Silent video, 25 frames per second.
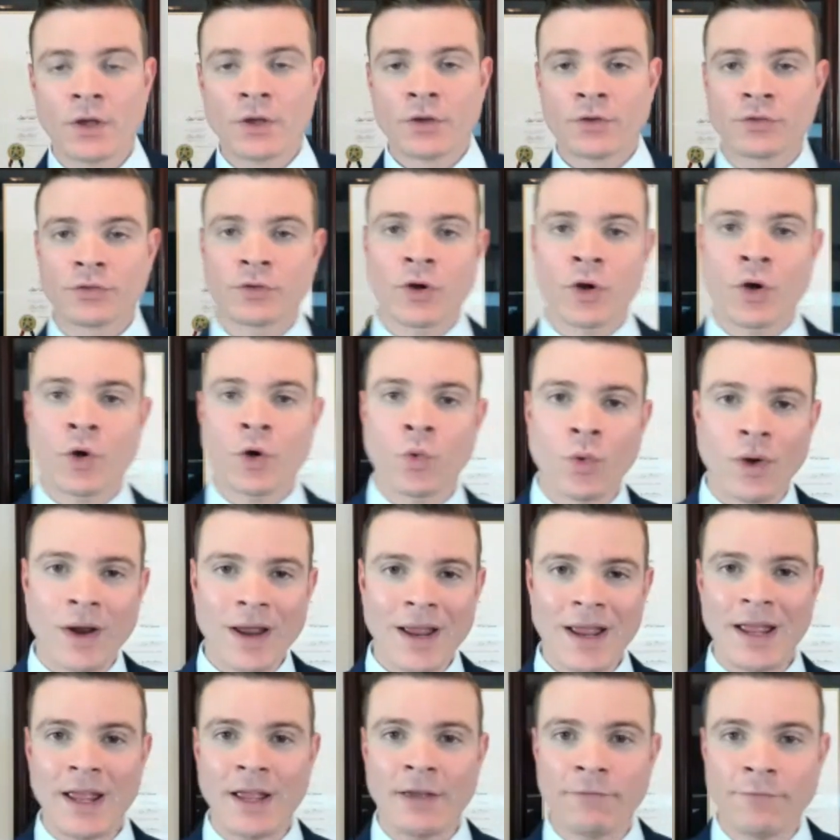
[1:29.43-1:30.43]

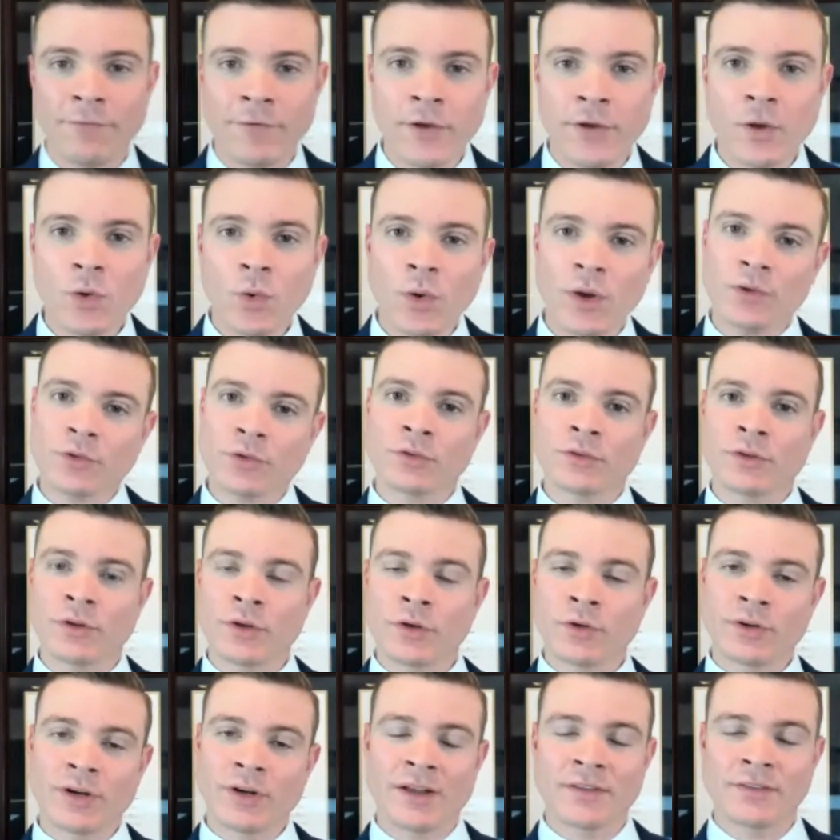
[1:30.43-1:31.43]
So if you enter the
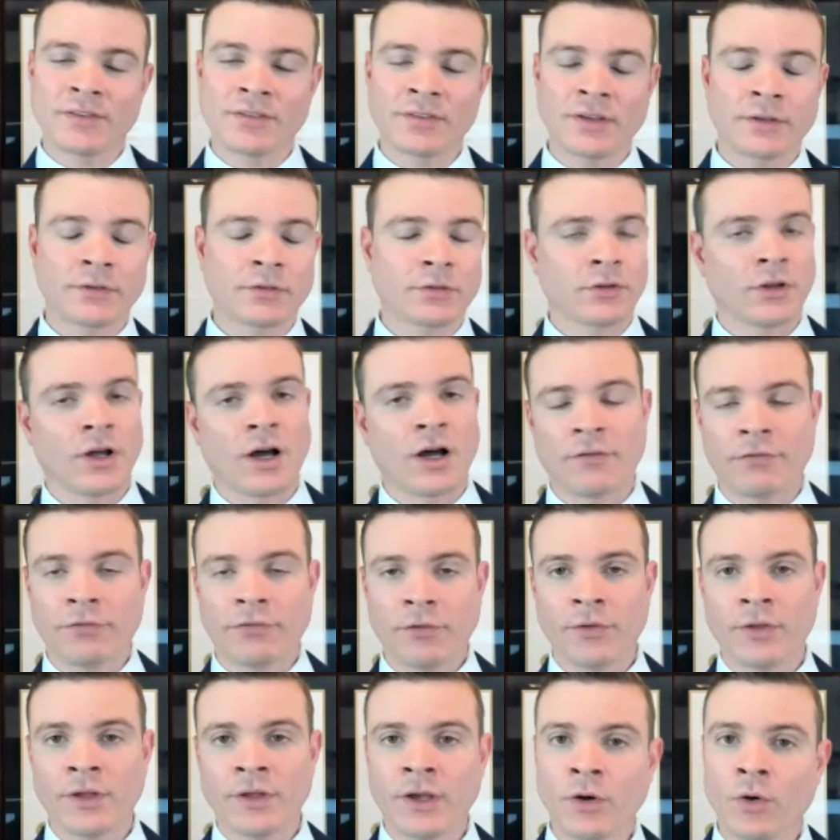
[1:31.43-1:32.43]
United States
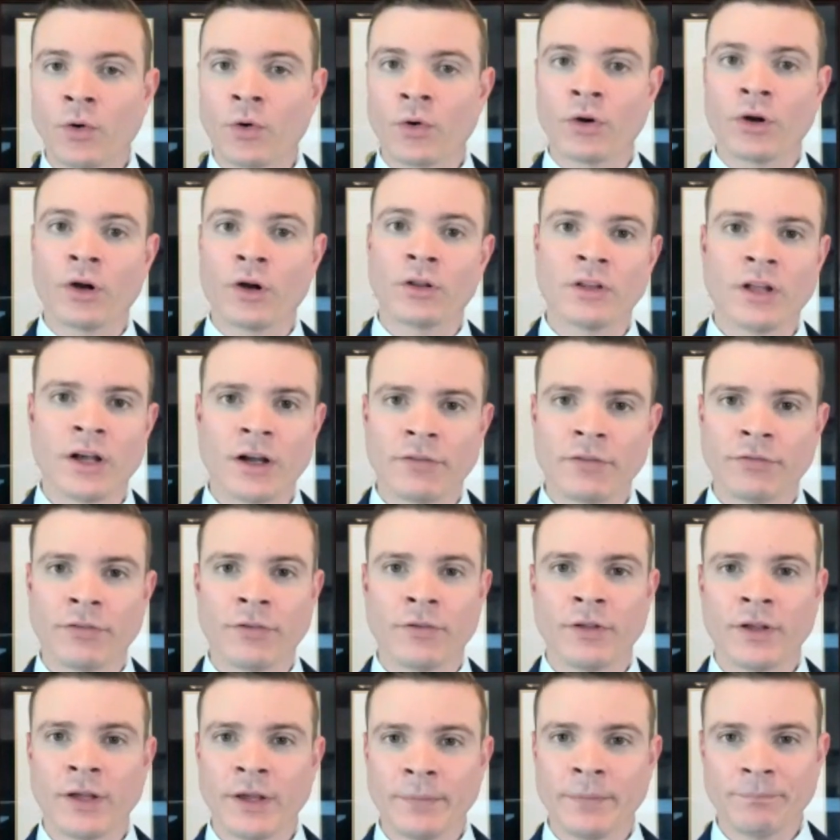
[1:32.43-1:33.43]
lawfully or
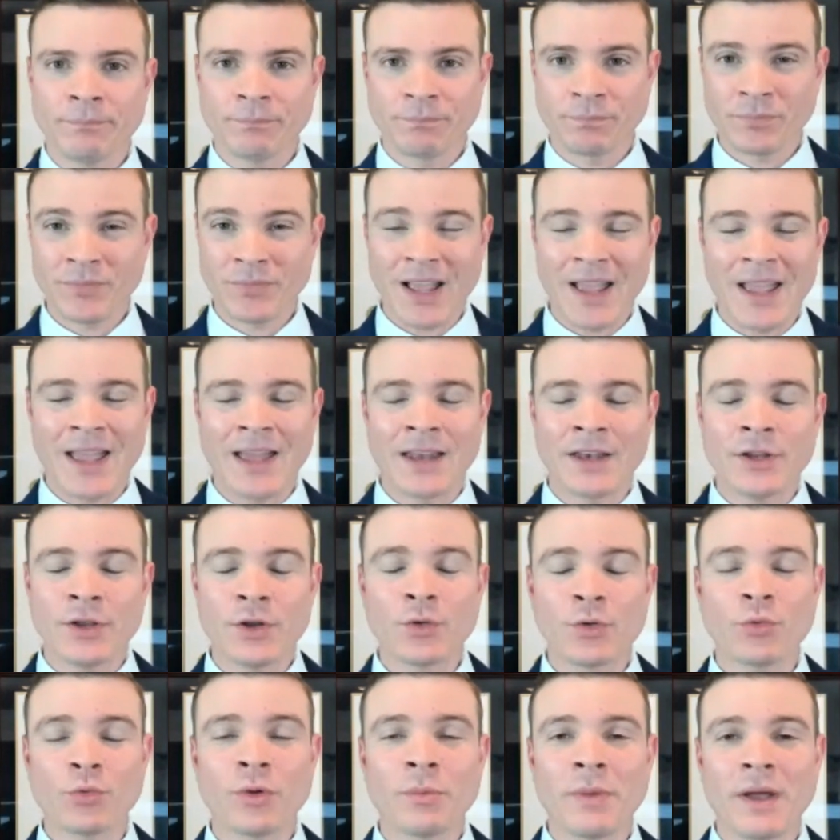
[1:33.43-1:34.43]
unlawfully, and
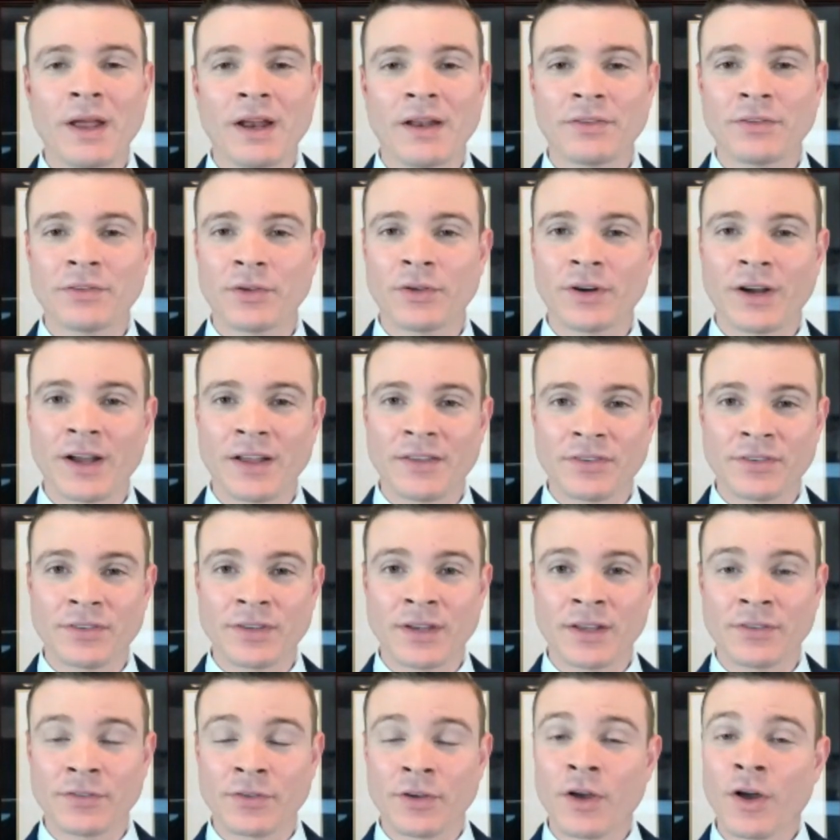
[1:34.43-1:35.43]
you remain in the United
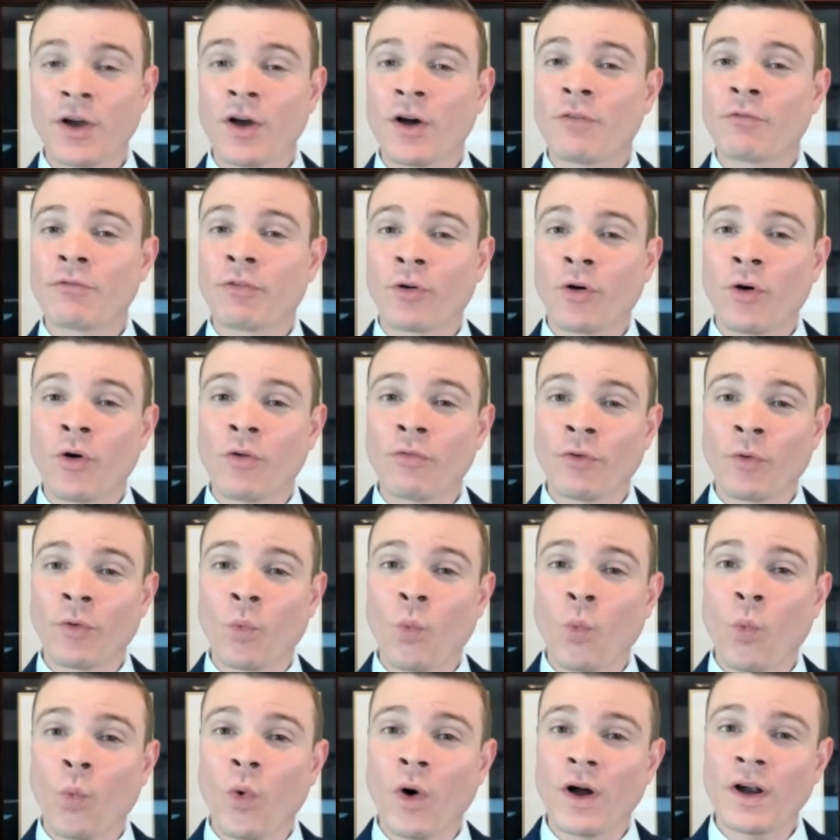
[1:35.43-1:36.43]
States for
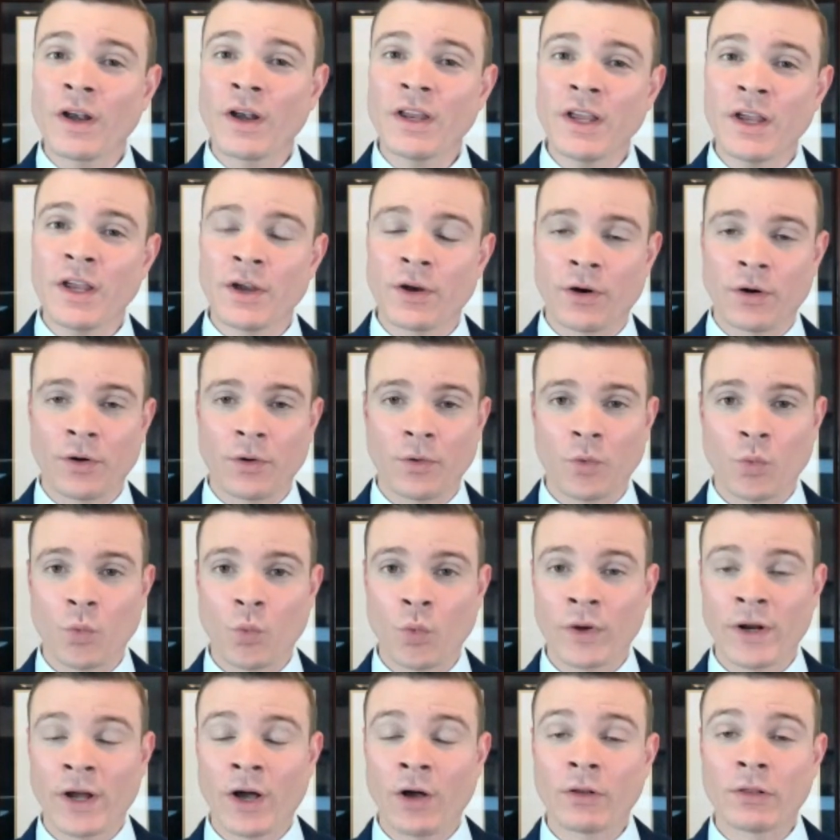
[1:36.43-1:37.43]
over 1 year
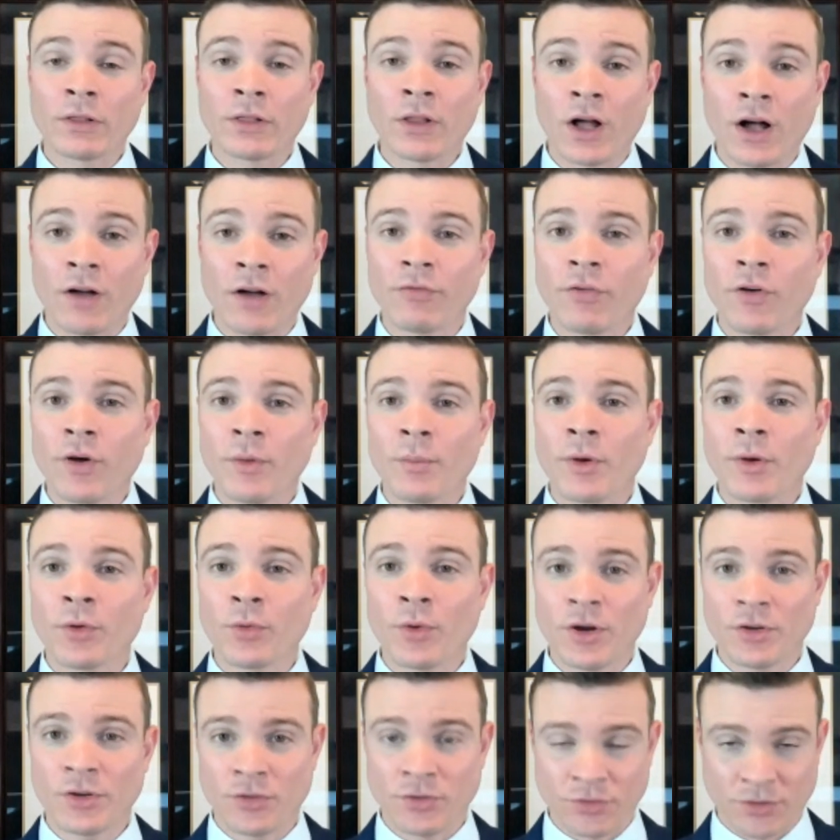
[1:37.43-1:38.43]
without lawful
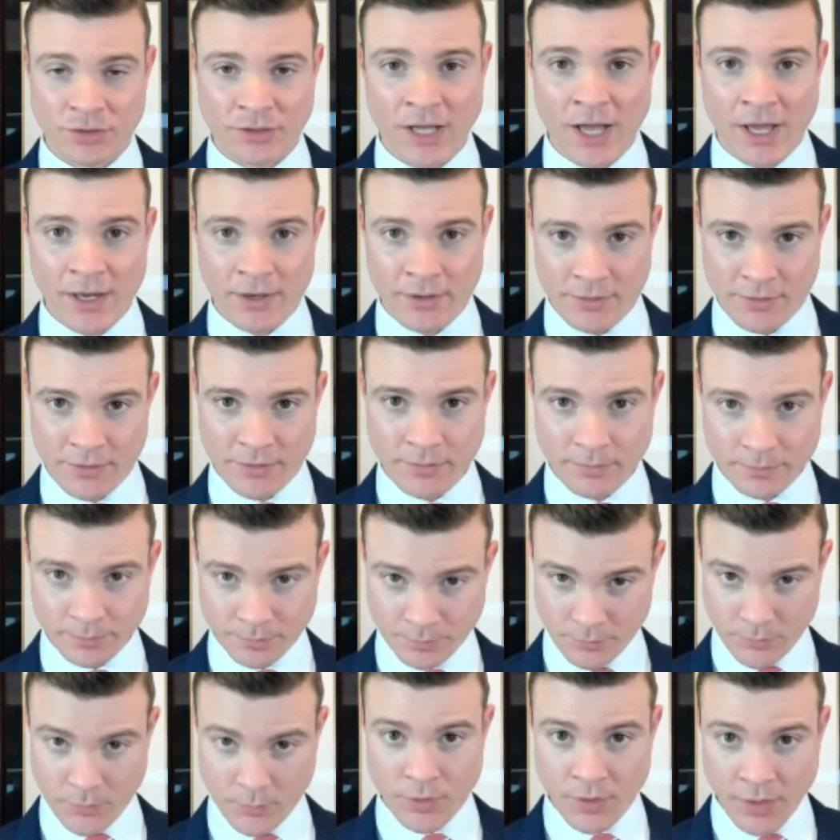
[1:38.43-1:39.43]
immigration status,
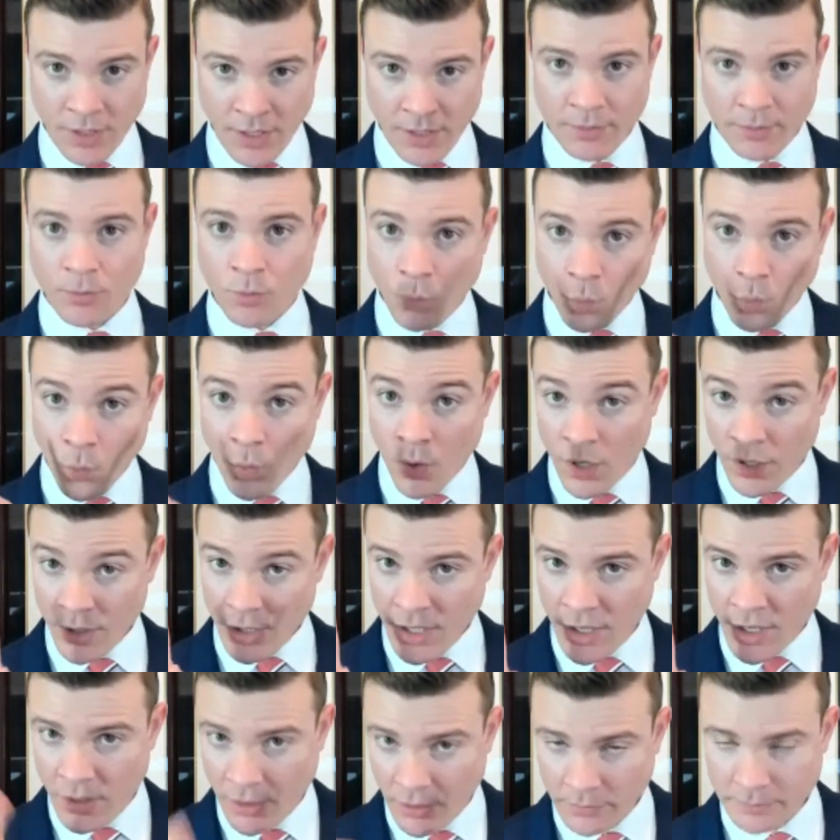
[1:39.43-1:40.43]
okay, 1
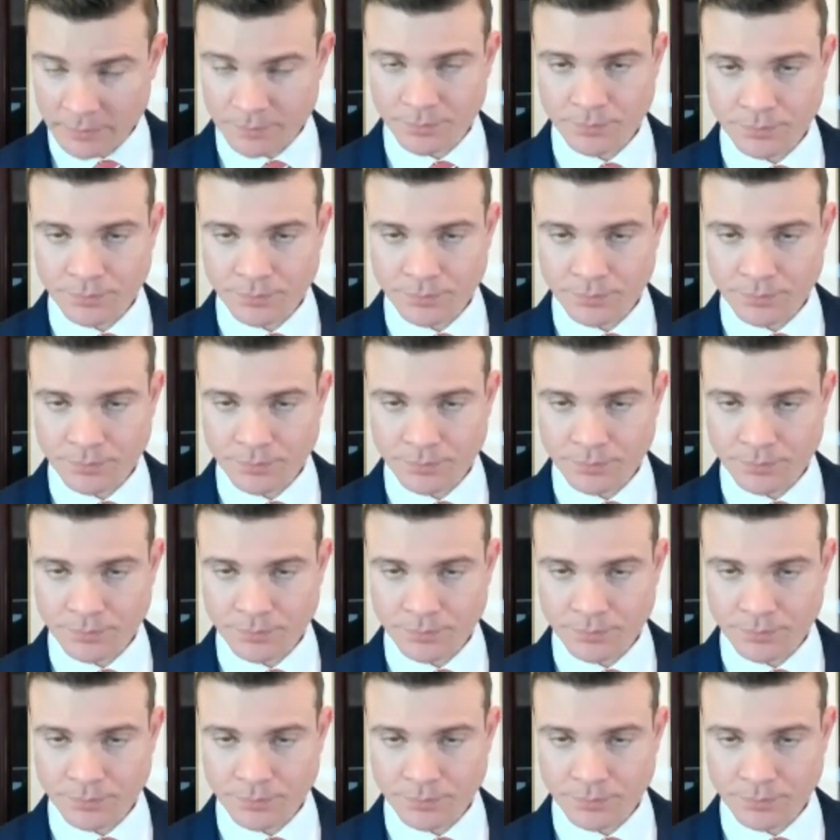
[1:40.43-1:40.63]
year,